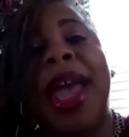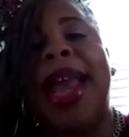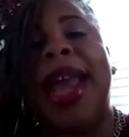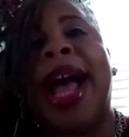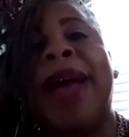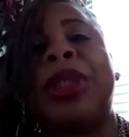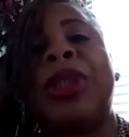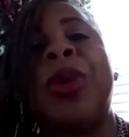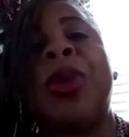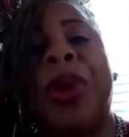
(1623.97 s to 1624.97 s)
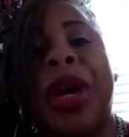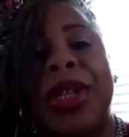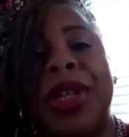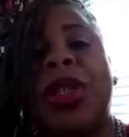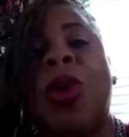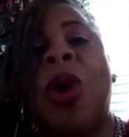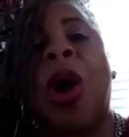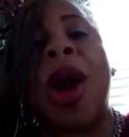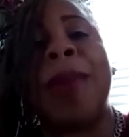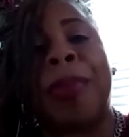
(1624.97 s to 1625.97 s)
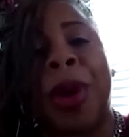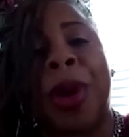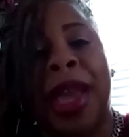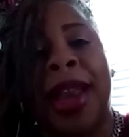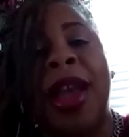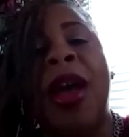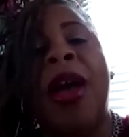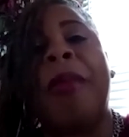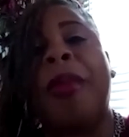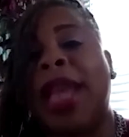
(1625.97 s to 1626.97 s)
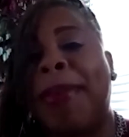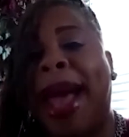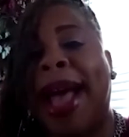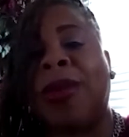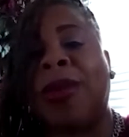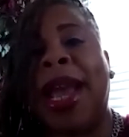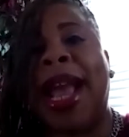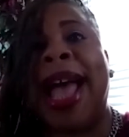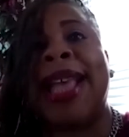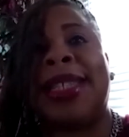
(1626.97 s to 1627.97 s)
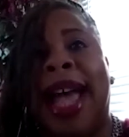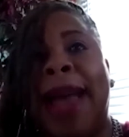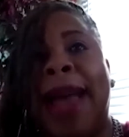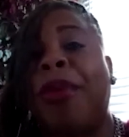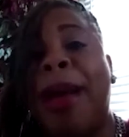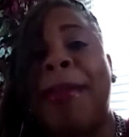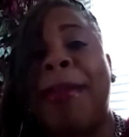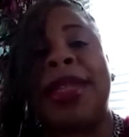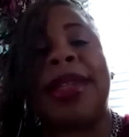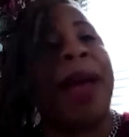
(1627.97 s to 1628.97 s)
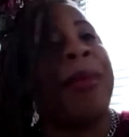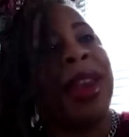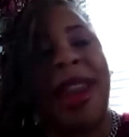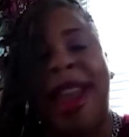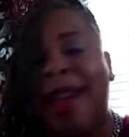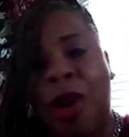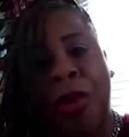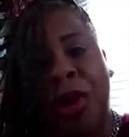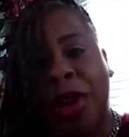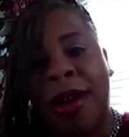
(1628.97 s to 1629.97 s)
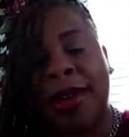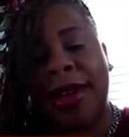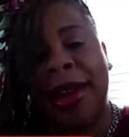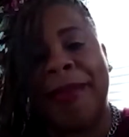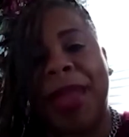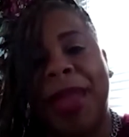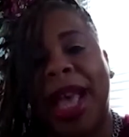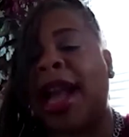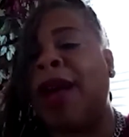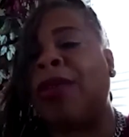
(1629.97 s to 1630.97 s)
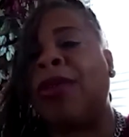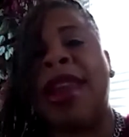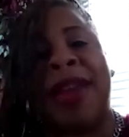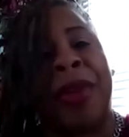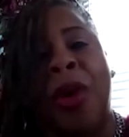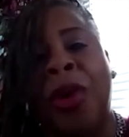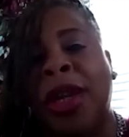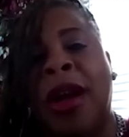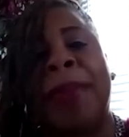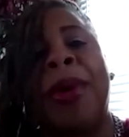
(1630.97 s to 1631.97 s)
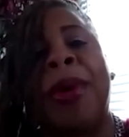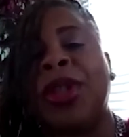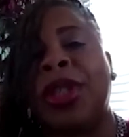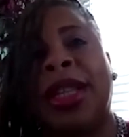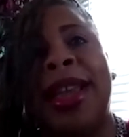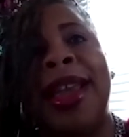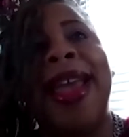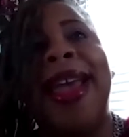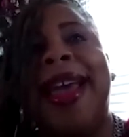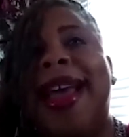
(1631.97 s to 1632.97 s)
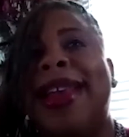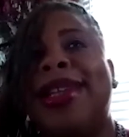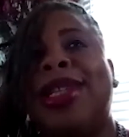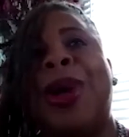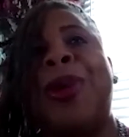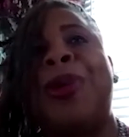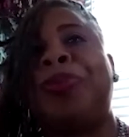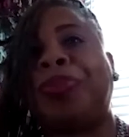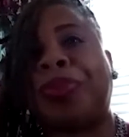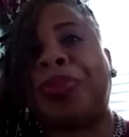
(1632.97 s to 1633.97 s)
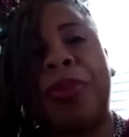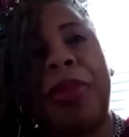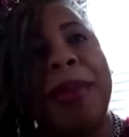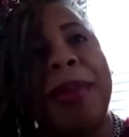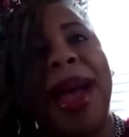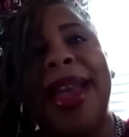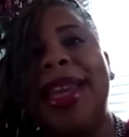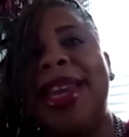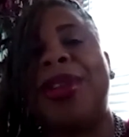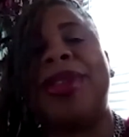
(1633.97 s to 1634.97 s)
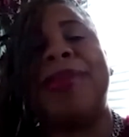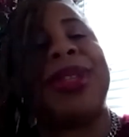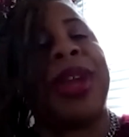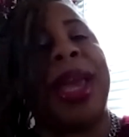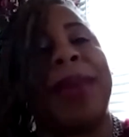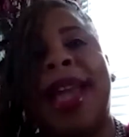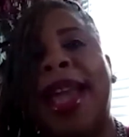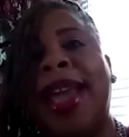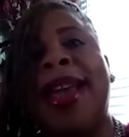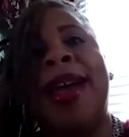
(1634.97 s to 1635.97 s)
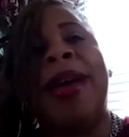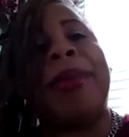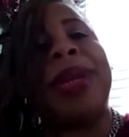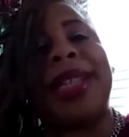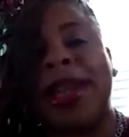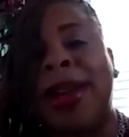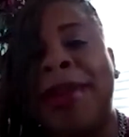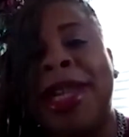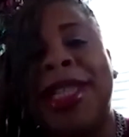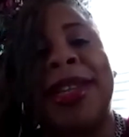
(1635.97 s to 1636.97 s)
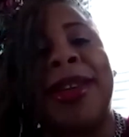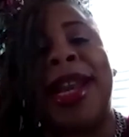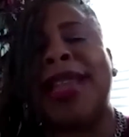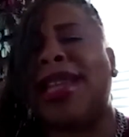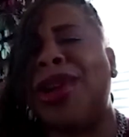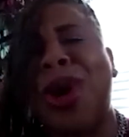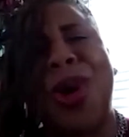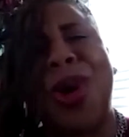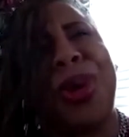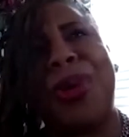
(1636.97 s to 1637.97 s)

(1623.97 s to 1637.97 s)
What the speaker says: And I was so crushed and so heartbroken when they passed away. I promised I would never own a dog. I said, I'll never own a dog personally. And so the mister kept saying, we need to get a dog, we need to get a dog. And I said, no.